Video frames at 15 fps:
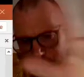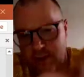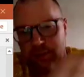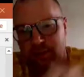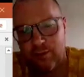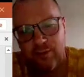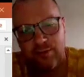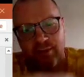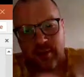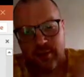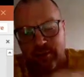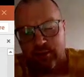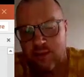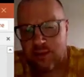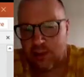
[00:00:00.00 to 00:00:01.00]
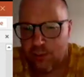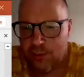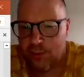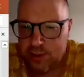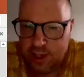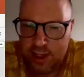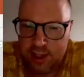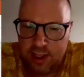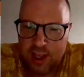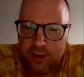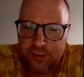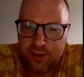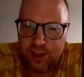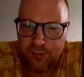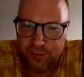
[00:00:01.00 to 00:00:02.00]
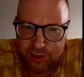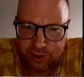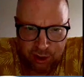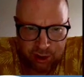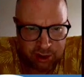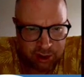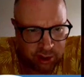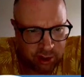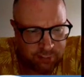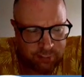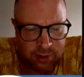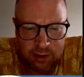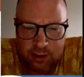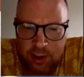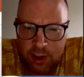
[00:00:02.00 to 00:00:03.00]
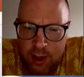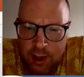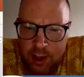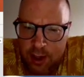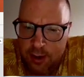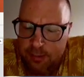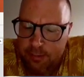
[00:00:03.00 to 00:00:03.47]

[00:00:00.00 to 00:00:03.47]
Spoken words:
Microsoft, Amazon, they will take care of the infrastructure. But